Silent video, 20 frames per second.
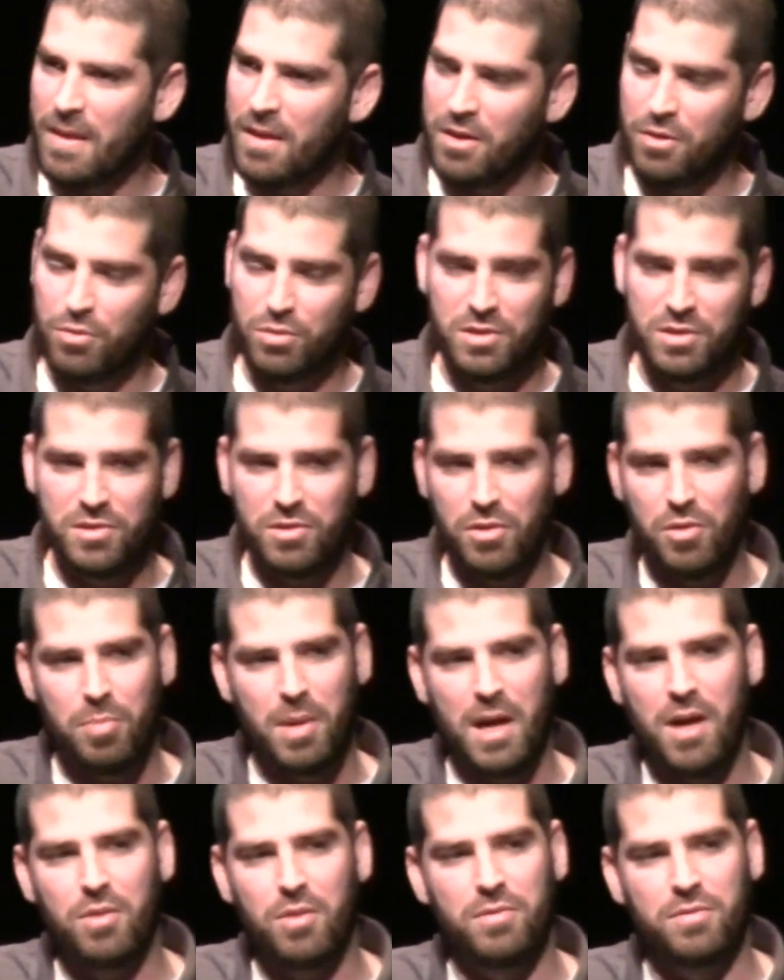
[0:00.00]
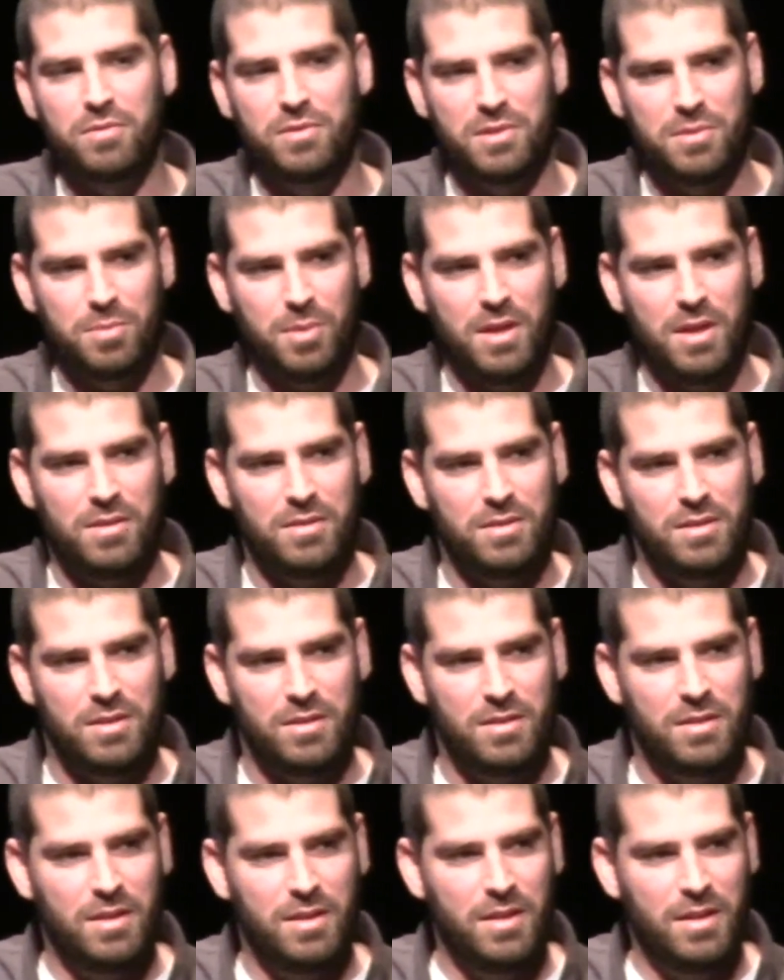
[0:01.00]
And it was so powerful,
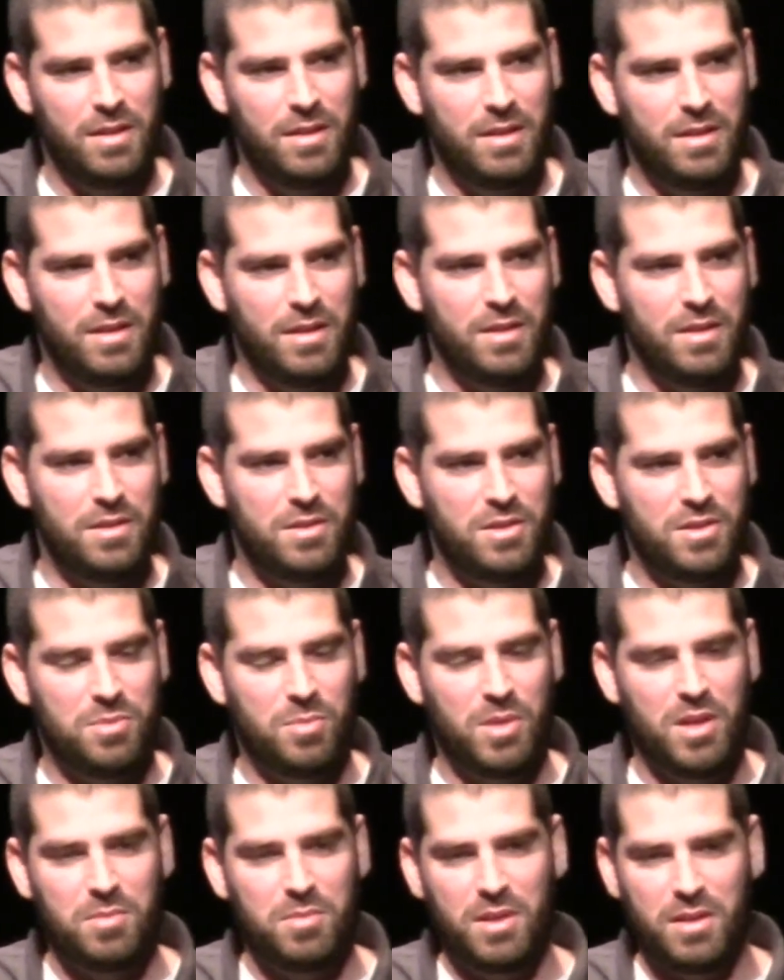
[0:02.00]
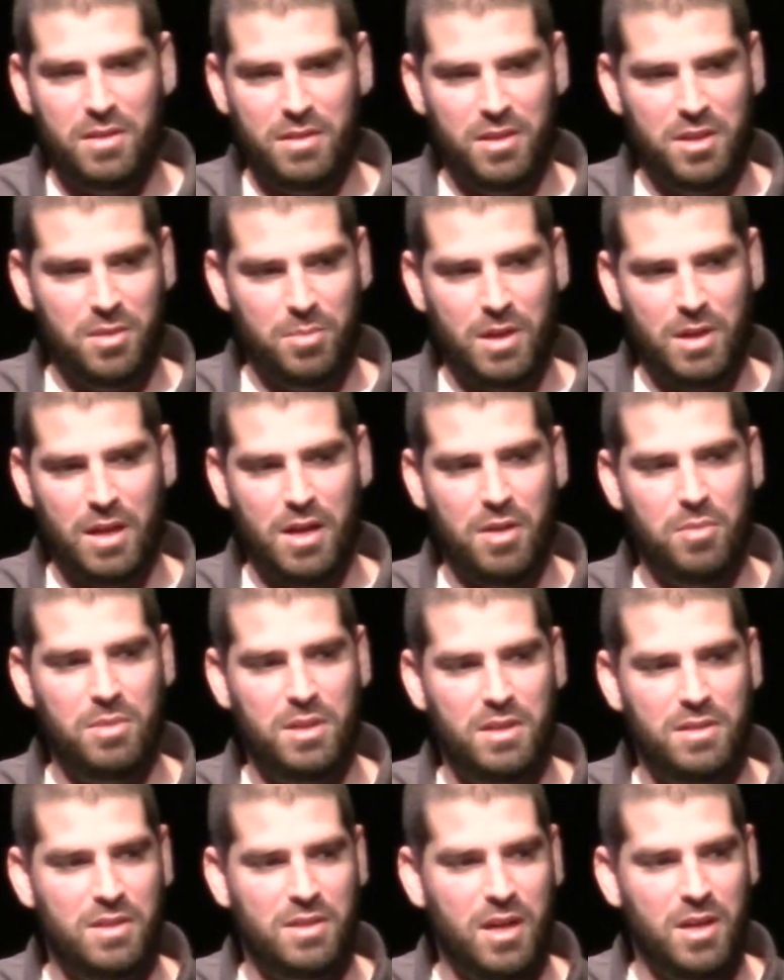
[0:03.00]
subhanAllah. And it just made me think about how
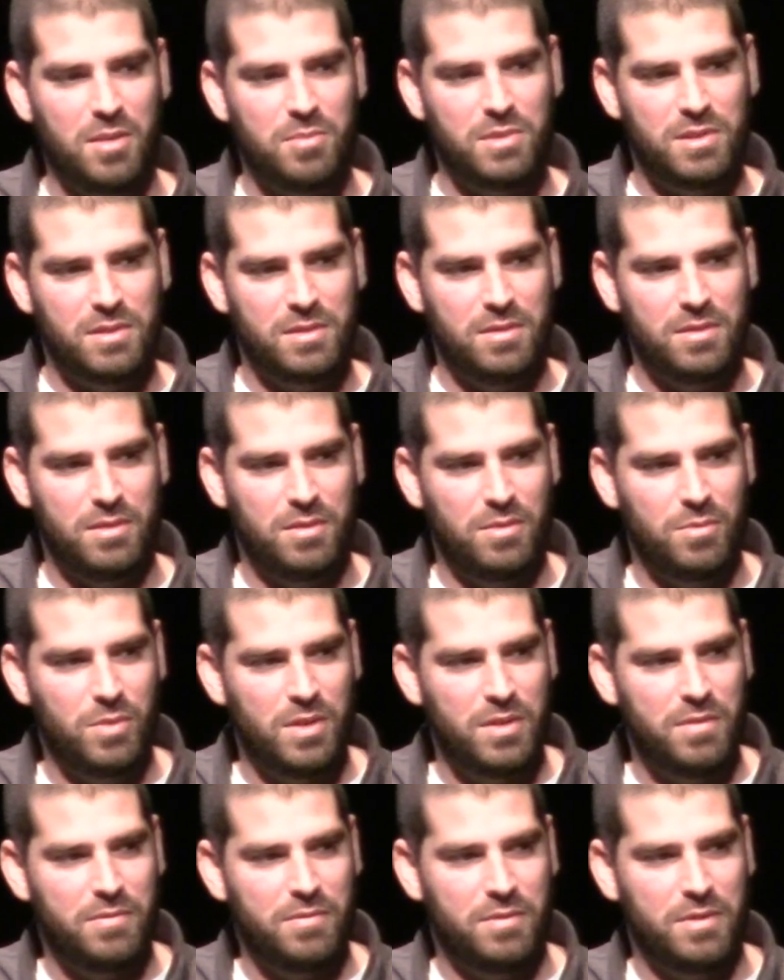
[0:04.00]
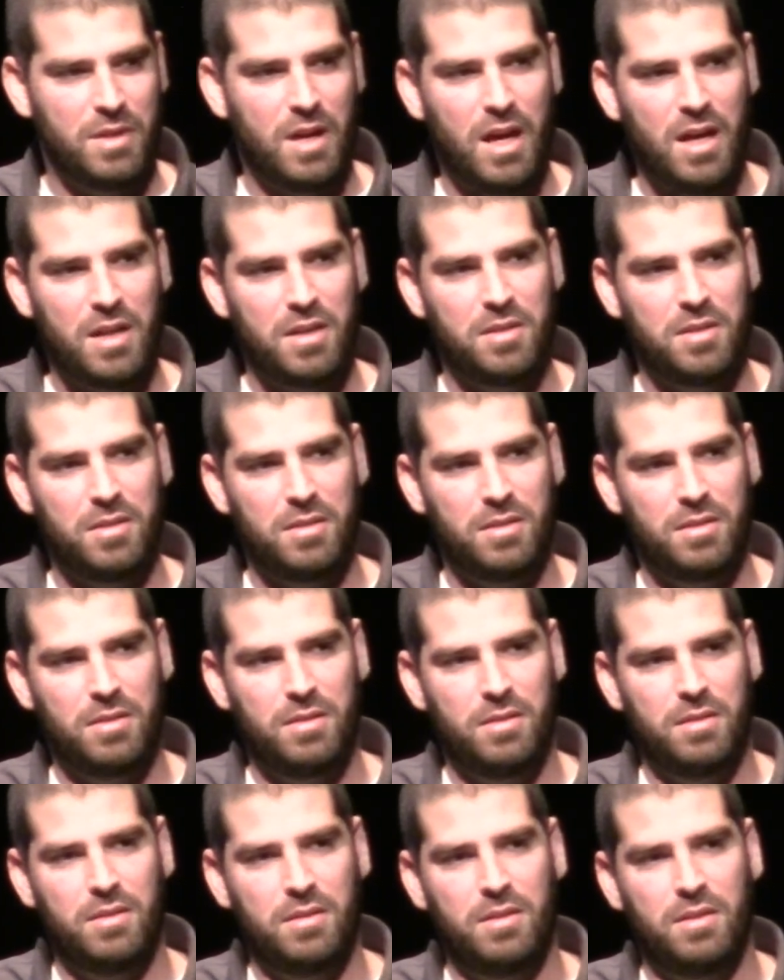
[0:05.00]
many times we've not
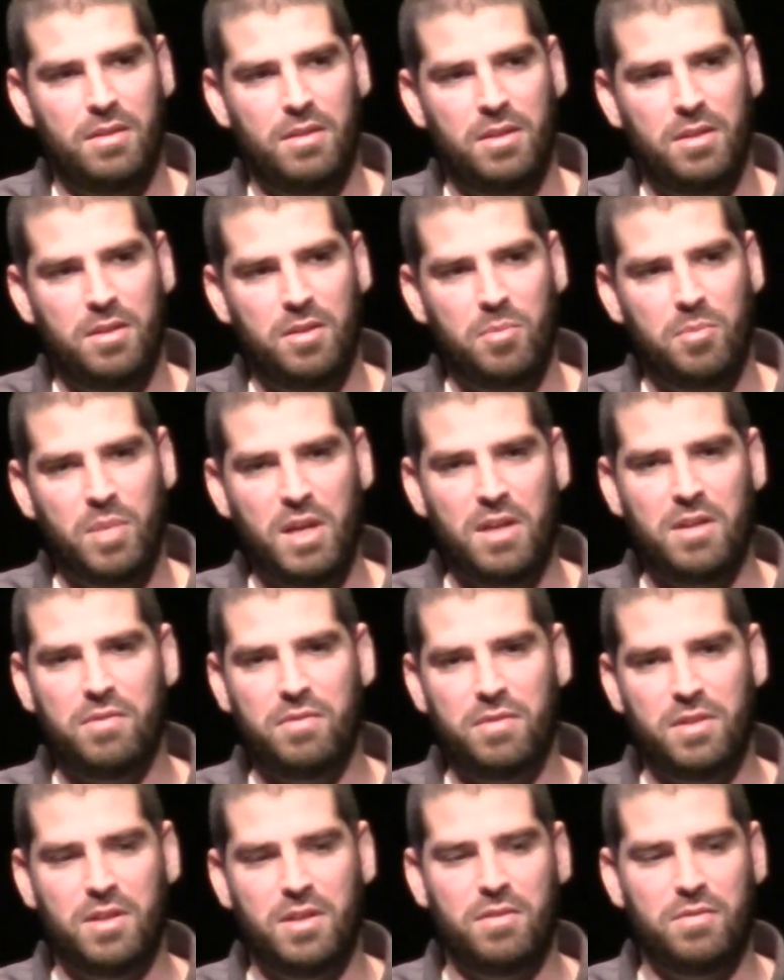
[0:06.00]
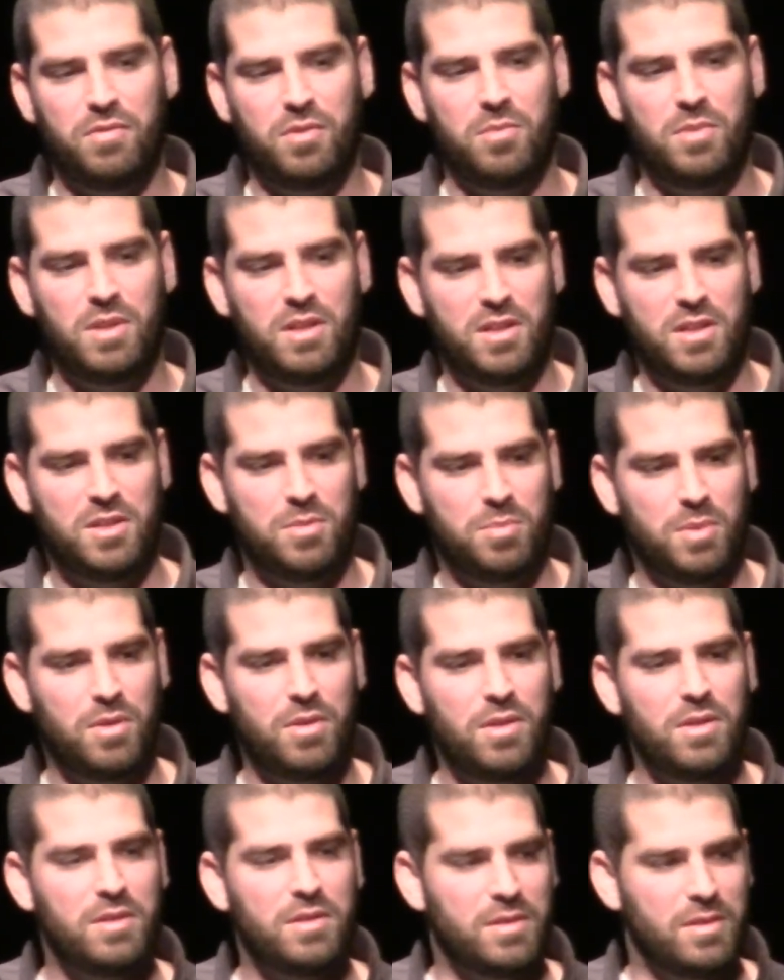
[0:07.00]
benefited from the
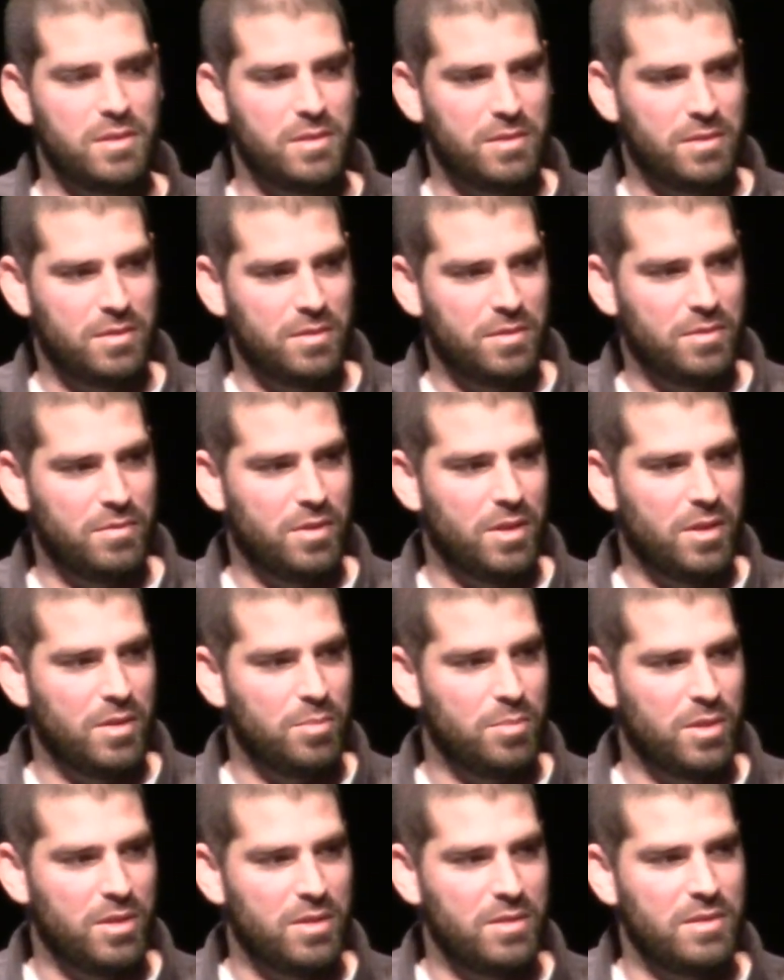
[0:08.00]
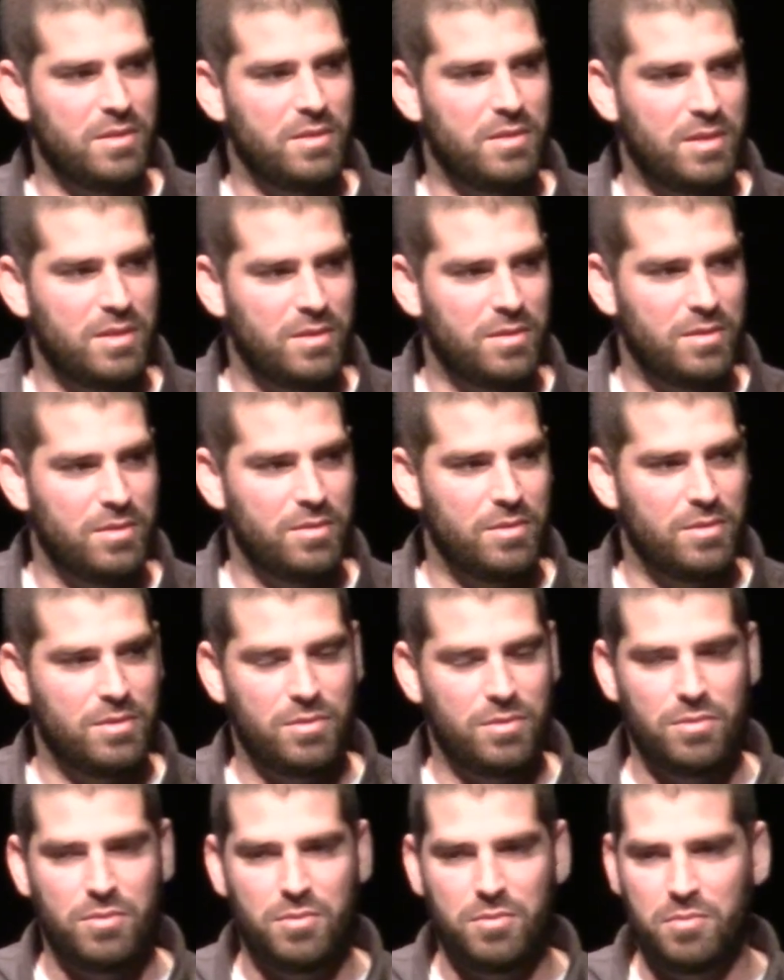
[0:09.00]
experiences of our brothers and
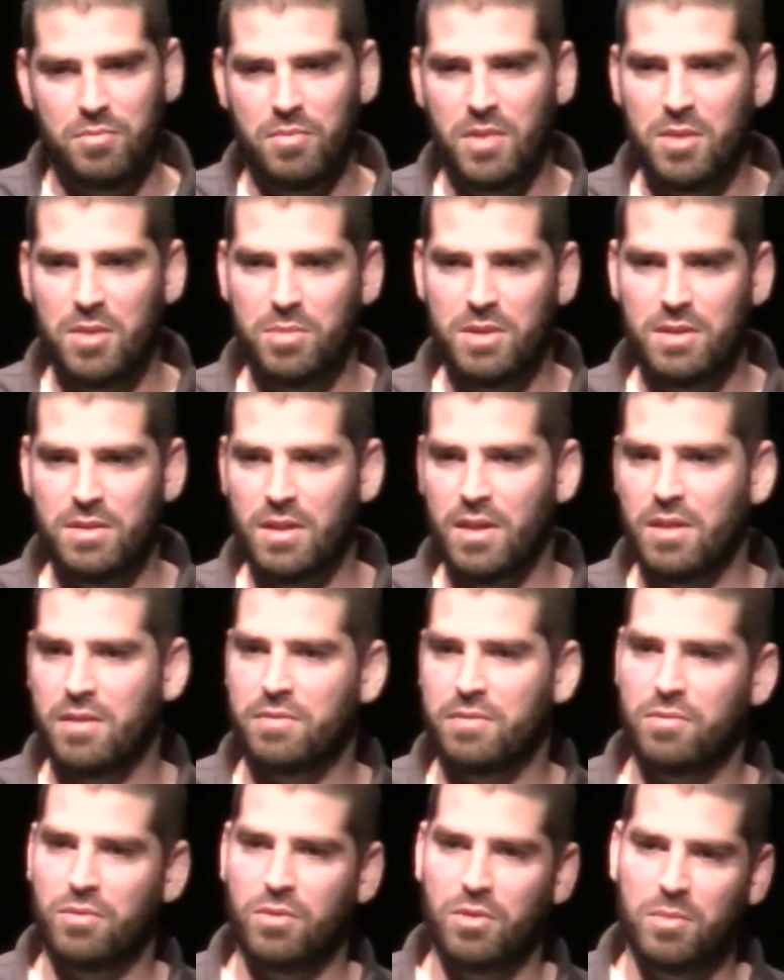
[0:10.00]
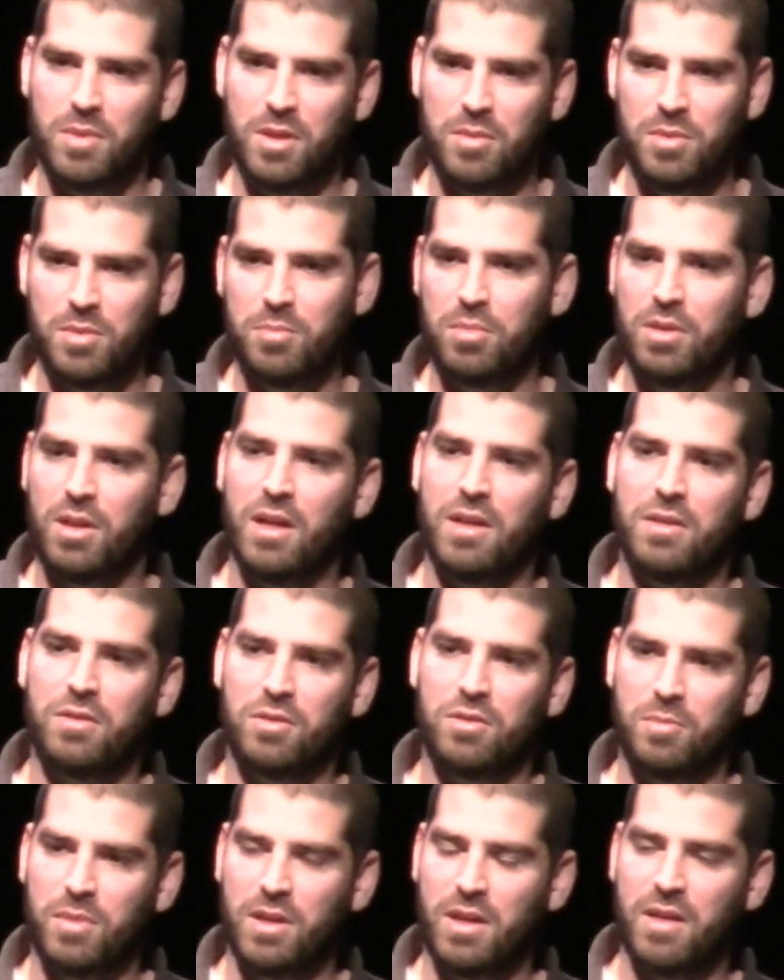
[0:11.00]
sisters who may be deaf, or may be
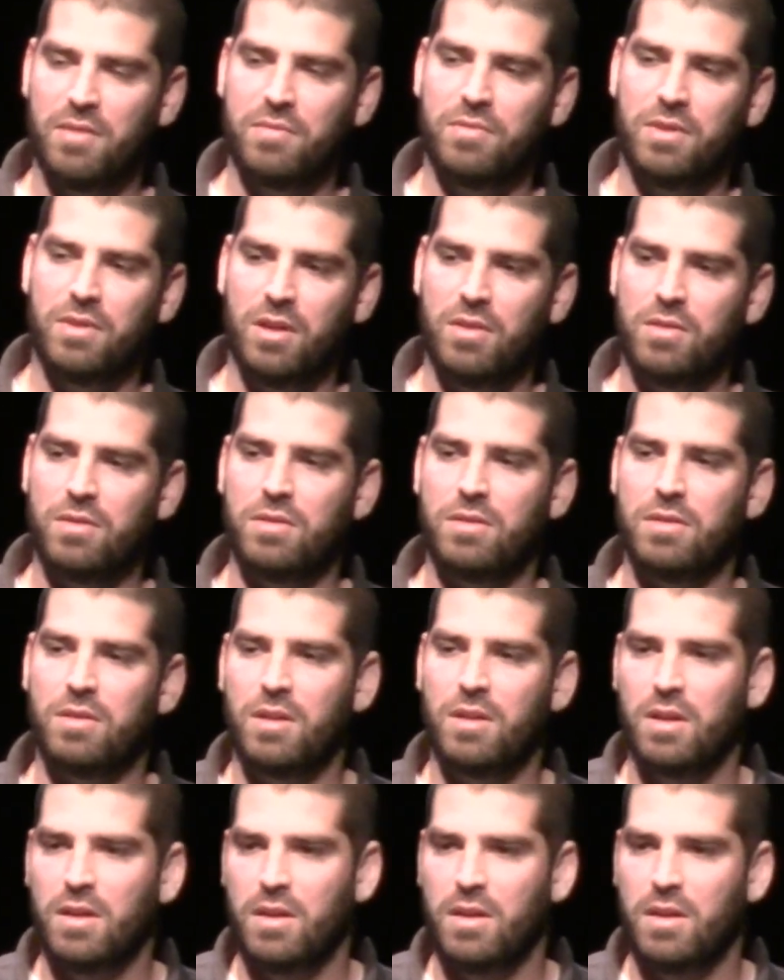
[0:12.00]
blind, or may have other